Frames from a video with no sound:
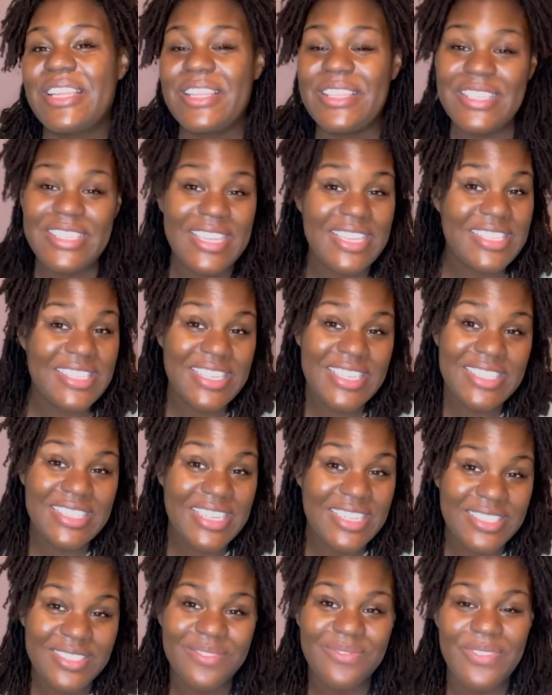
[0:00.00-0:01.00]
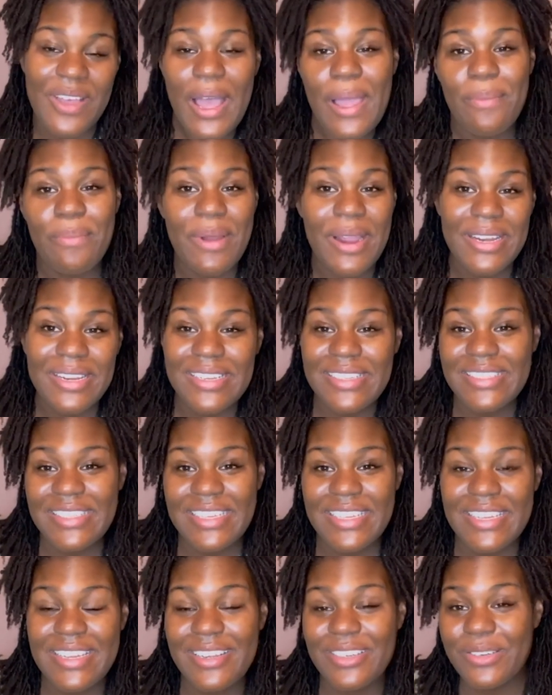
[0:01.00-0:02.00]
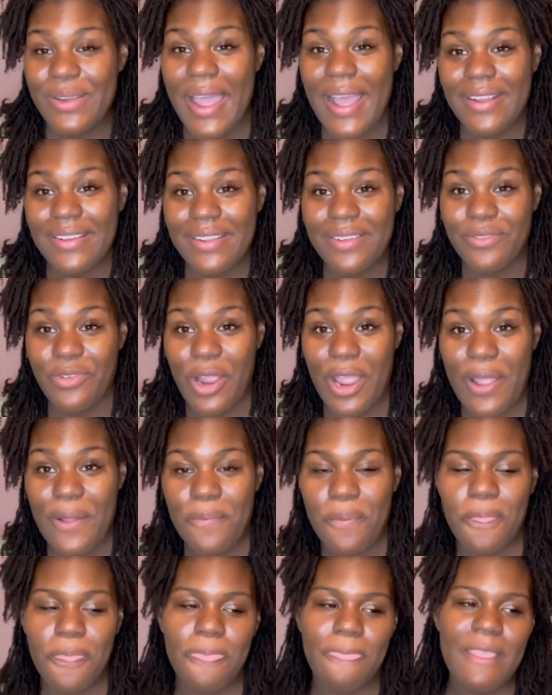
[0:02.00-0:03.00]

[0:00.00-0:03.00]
says he doesn't find pregnancy attractive, right?